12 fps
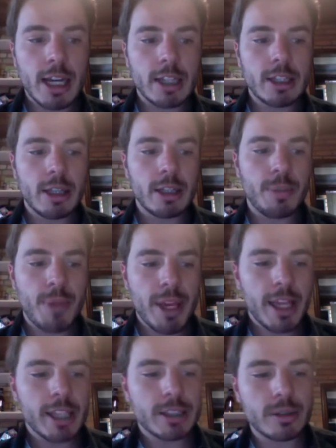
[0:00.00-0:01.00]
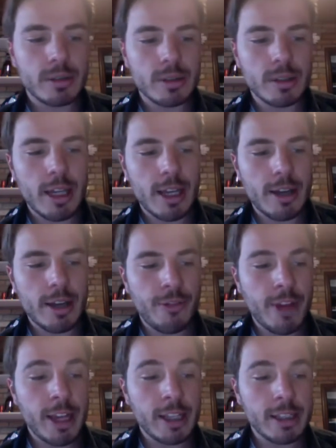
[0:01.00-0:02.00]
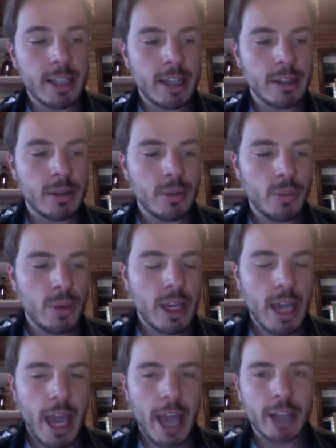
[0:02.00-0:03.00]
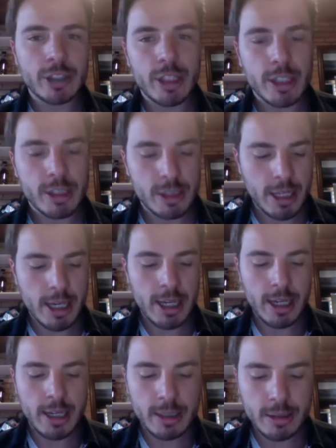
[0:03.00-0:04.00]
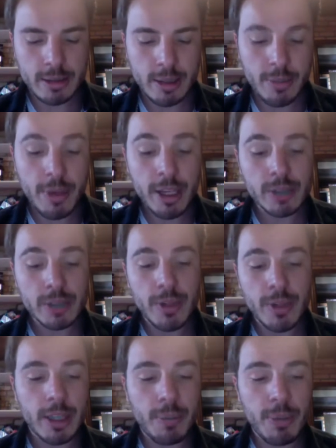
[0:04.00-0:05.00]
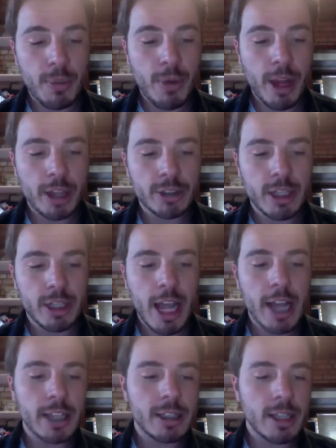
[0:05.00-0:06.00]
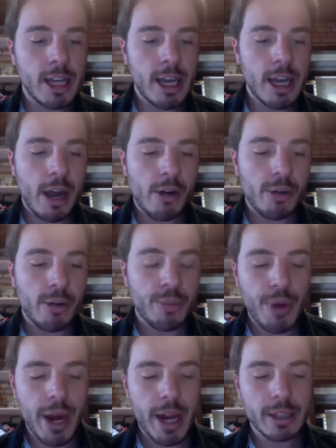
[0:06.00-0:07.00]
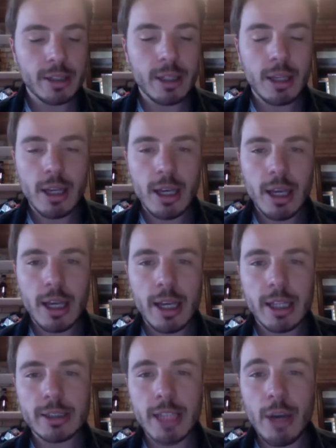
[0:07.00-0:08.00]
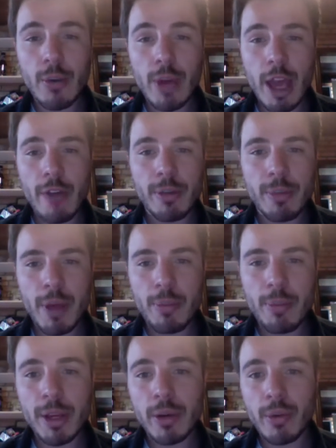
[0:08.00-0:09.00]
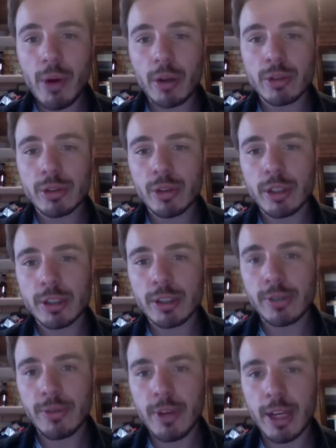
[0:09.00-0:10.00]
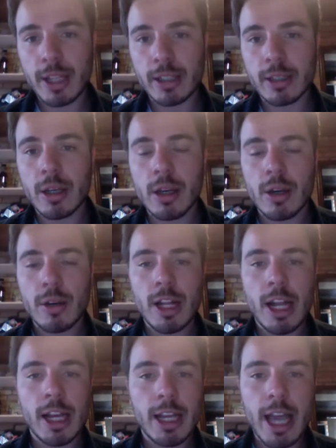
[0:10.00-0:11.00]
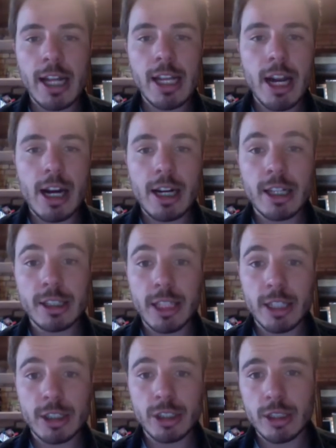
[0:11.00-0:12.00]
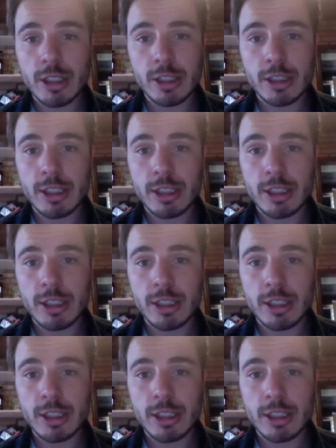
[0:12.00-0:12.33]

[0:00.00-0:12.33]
uh, the, the biggest uh, thing that we actually, uh, the biggest thing that people actually liked uh, our brand is that we have a, a big crowdsourcing thing. Like any artist can